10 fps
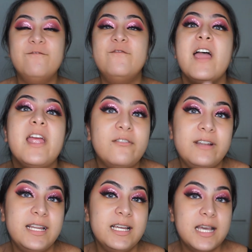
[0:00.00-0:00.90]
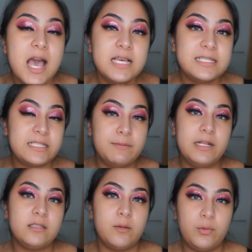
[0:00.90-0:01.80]
very
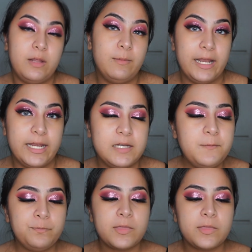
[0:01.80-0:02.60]
similar to the Beauty Blender.